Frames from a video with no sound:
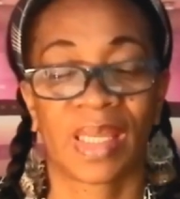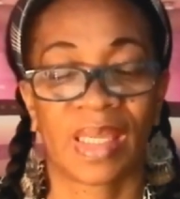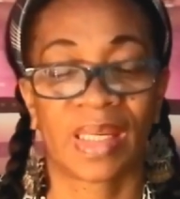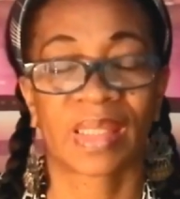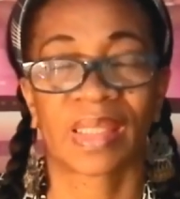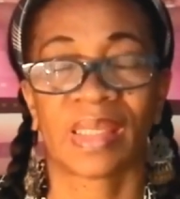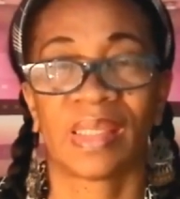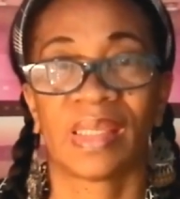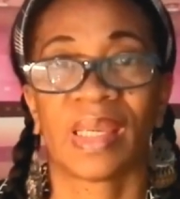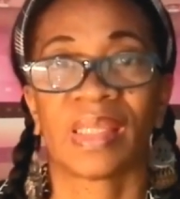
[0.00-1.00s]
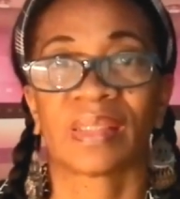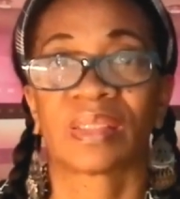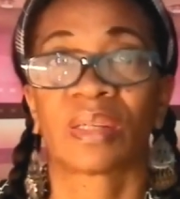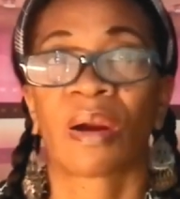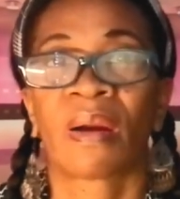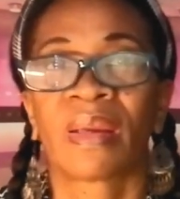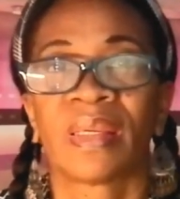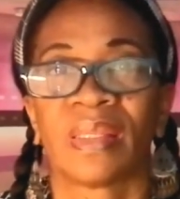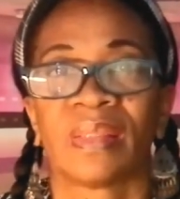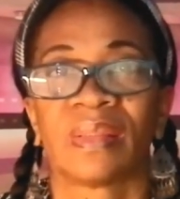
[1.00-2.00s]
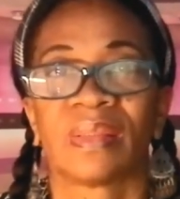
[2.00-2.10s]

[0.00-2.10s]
anything as targeted